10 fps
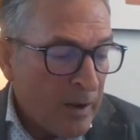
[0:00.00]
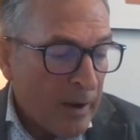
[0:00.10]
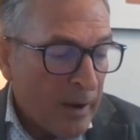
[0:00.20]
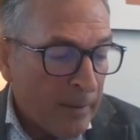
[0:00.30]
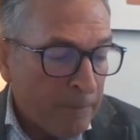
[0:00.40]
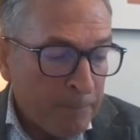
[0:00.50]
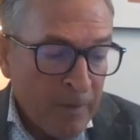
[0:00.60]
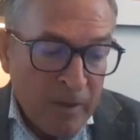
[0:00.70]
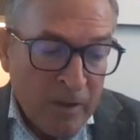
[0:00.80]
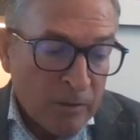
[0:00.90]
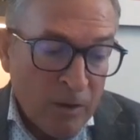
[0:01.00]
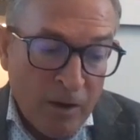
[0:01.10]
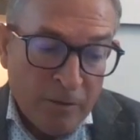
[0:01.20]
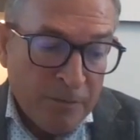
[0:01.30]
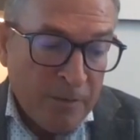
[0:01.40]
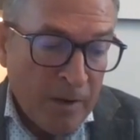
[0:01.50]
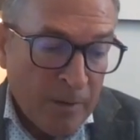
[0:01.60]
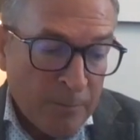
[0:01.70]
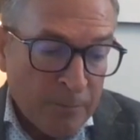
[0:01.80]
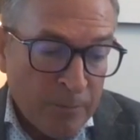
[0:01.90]
A lot
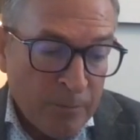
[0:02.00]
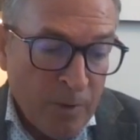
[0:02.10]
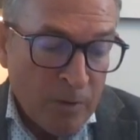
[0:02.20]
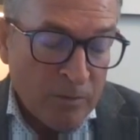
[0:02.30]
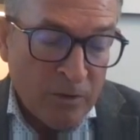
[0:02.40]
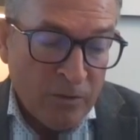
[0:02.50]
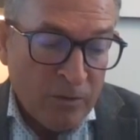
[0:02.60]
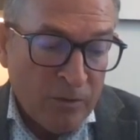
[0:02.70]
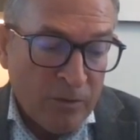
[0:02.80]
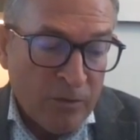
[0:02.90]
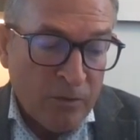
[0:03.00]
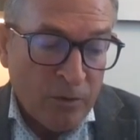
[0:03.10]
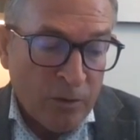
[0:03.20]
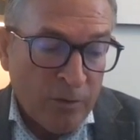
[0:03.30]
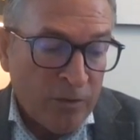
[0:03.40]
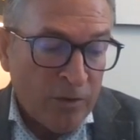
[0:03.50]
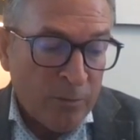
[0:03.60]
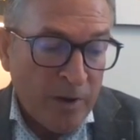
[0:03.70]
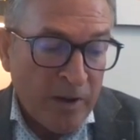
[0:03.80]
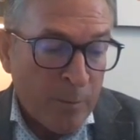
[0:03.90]
of just services,
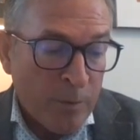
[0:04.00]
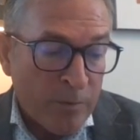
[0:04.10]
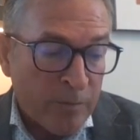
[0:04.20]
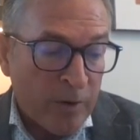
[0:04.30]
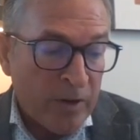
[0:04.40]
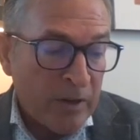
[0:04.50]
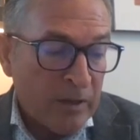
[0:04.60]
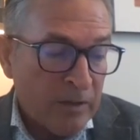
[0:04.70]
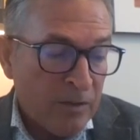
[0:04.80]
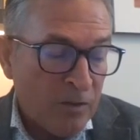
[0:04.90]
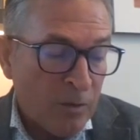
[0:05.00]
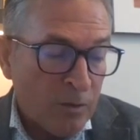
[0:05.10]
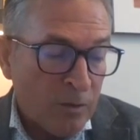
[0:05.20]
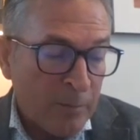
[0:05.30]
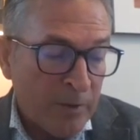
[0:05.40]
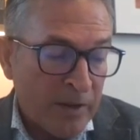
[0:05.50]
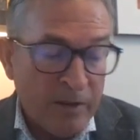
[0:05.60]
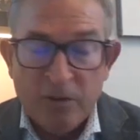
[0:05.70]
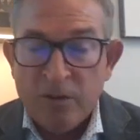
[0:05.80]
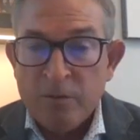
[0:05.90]
many of them are free. So like
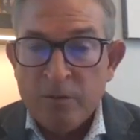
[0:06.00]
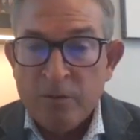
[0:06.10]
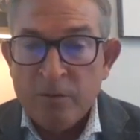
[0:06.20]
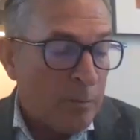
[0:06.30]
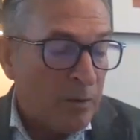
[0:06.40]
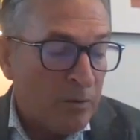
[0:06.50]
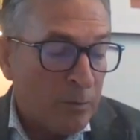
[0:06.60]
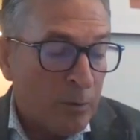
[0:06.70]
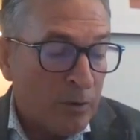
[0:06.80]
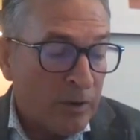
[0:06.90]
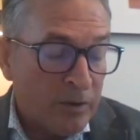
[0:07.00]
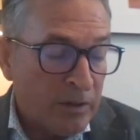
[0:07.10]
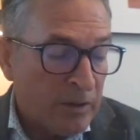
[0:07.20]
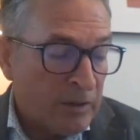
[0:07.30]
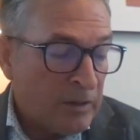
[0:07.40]
McKinsey, for example, is really good.